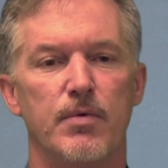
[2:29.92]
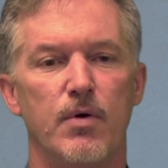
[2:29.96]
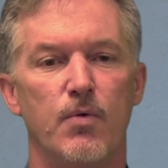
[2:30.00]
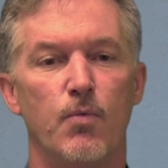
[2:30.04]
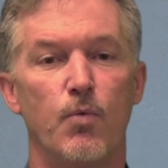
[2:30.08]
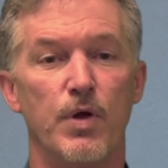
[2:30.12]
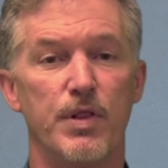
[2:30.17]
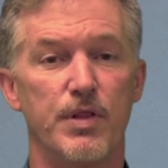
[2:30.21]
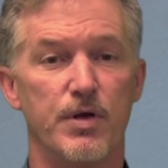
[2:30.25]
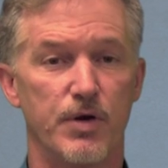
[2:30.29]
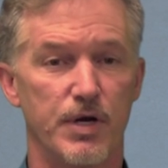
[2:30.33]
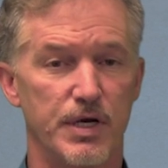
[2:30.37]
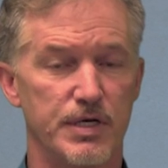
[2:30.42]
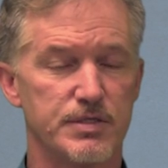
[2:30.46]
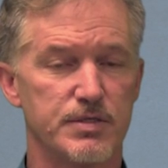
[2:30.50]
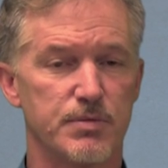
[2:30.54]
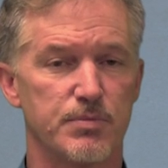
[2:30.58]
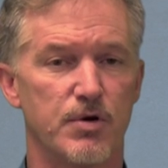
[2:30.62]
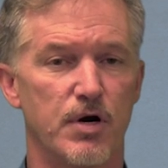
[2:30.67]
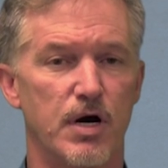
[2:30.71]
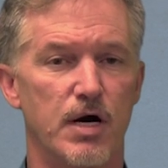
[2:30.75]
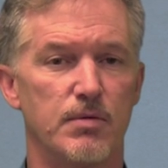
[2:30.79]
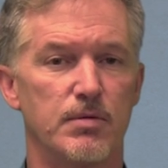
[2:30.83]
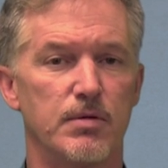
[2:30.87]
when there is a
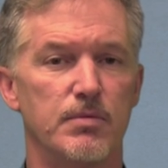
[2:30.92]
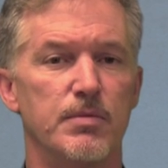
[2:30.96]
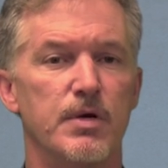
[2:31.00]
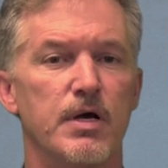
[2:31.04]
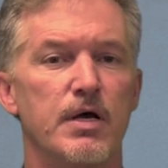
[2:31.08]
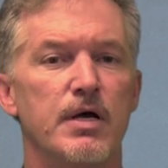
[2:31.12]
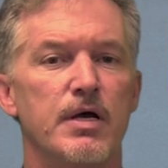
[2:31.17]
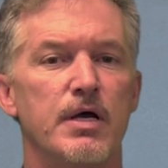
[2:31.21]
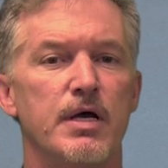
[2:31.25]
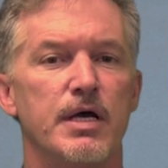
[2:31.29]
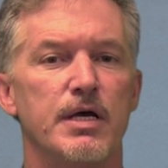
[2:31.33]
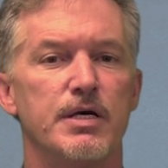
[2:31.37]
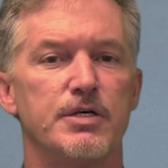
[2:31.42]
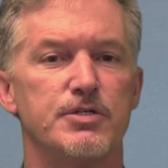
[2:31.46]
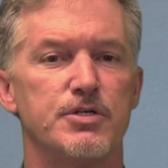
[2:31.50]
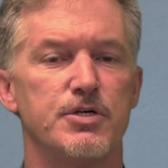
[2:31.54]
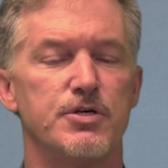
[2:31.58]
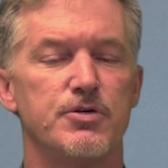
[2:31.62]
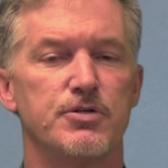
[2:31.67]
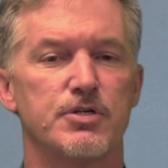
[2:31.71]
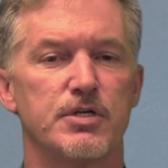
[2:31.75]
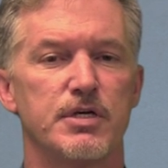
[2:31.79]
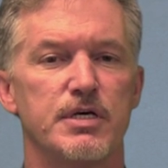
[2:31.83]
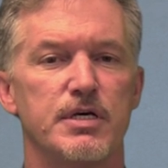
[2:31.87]
problem, is
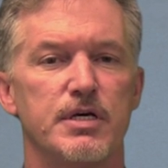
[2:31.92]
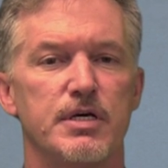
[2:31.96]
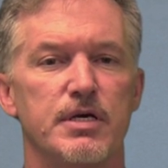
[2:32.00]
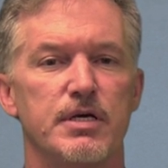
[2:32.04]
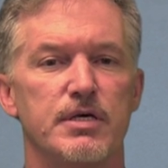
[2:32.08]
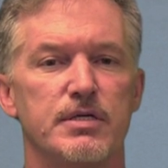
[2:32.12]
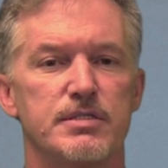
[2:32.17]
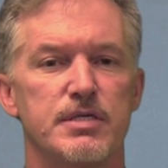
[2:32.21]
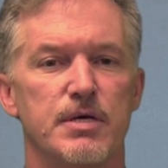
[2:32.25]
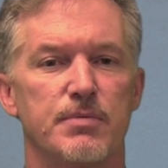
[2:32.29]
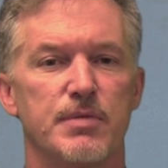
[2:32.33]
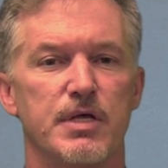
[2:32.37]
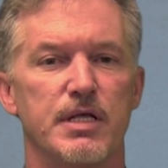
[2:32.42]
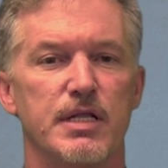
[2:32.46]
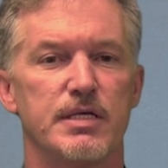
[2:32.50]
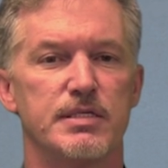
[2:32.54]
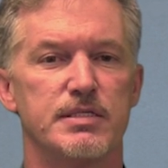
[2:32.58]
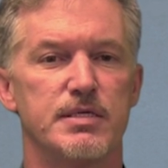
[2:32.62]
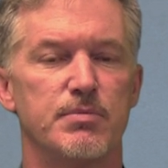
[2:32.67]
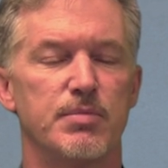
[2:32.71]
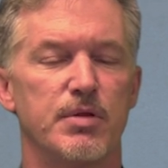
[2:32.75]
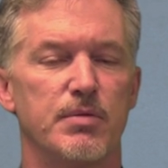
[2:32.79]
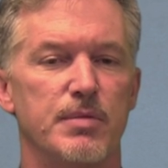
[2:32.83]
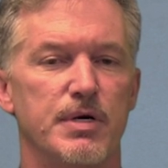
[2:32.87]
usually something
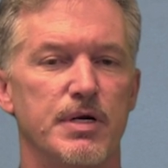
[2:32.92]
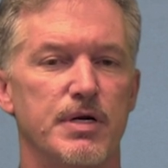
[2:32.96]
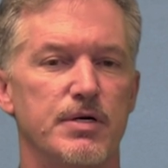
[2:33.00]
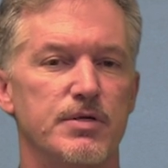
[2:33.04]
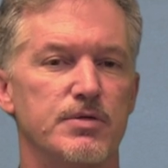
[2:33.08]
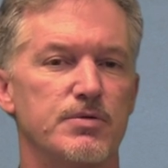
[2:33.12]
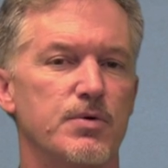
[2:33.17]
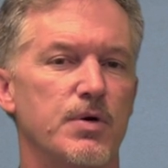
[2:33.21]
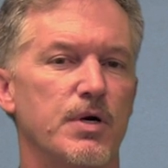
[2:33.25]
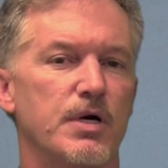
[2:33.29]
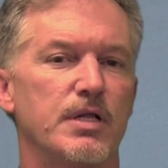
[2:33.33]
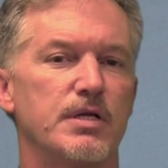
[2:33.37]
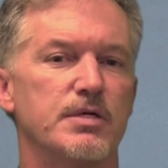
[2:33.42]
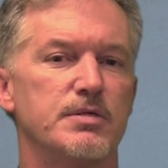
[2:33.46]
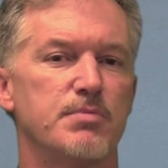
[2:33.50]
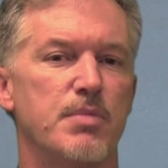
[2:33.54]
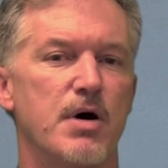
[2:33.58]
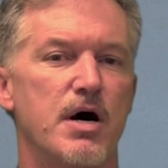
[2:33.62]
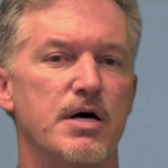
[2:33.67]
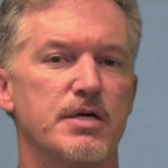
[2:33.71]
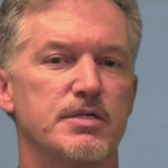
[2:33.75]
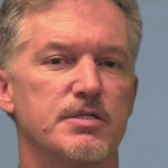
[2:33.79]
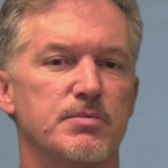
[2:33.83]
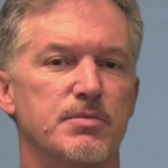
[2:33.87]
that's implemented as quickly as
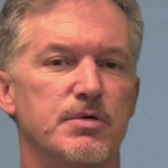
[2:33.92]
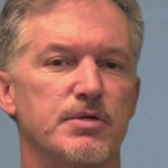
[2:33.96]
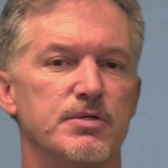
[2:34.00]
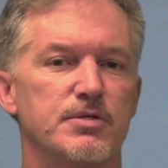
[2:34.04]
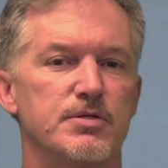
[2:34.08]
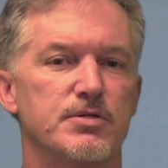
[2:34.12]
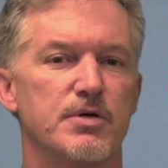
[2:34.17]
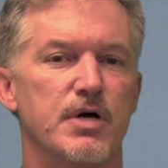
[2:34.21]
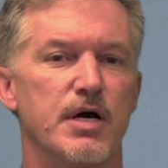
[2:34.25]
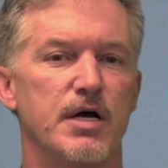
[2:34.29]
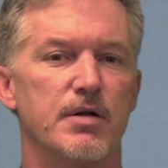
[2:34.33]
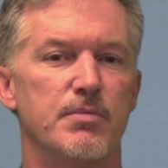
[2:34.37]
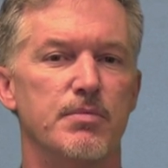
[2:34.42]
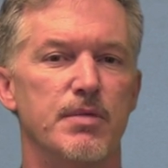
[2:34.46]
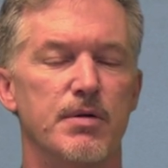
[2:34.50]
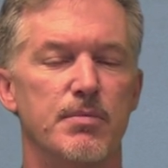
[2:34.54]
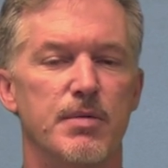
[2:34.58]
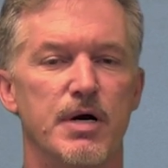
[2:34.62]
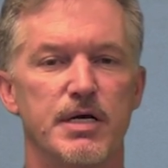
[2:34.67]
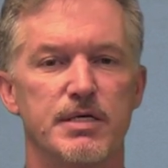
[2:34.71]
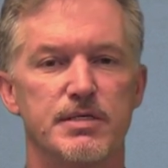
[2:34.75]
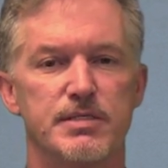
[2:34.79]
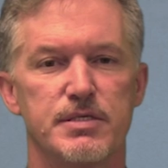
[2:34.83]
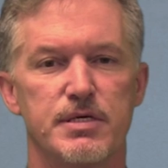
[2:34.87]
possible to try to
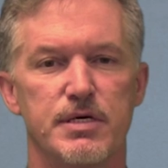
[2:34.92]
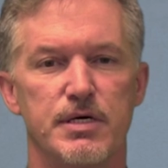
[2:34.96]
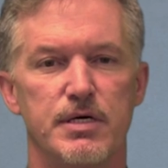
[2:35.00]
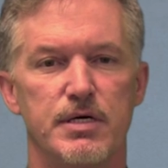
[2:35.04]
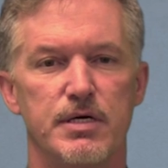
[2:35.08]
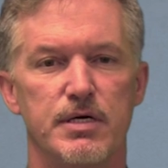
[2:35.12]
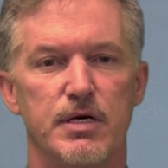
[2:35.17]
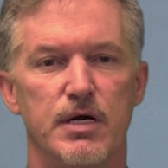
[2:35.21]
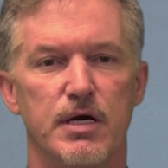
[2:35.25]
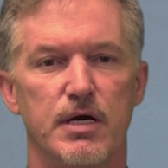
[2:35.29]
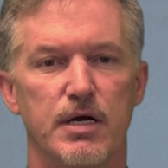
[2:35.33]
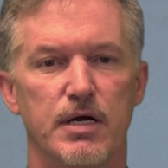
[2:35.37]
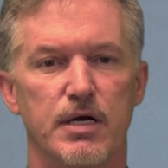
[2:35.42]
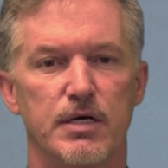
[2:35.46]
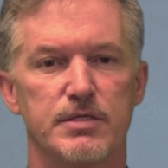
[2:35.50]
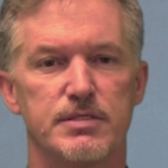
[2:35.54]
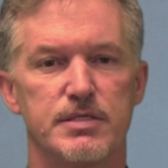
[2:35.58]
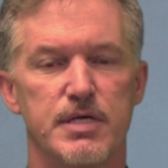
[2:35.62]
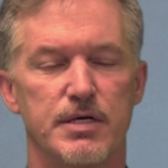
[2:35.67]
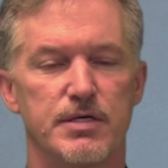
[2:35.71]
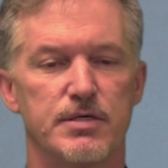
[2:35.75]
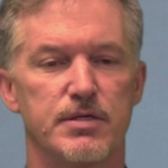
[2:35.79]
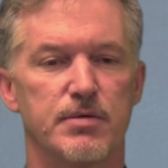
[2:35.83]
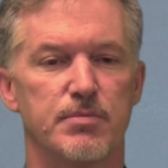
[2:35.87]
minimize the
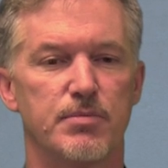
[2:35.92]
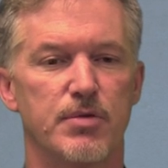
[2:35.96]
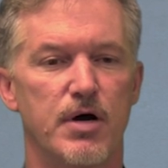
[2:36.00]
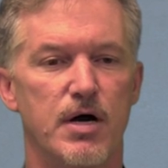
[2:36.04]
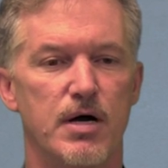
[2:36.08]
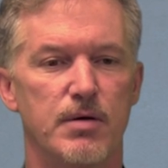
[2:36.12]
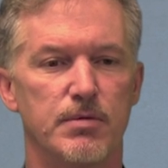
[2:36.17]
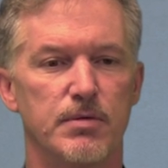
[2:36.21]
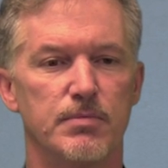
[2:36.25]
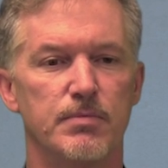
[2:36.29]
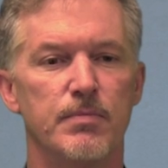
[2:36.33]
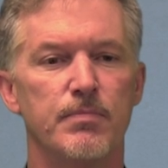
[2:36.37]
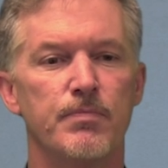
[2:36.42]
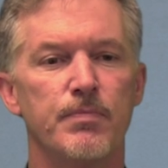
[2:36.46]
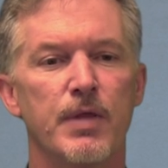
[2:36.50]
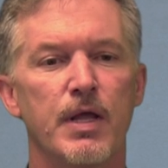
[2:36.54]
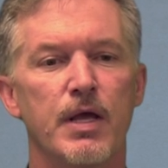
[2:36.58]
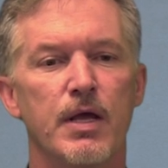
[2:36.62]
extent of the problem.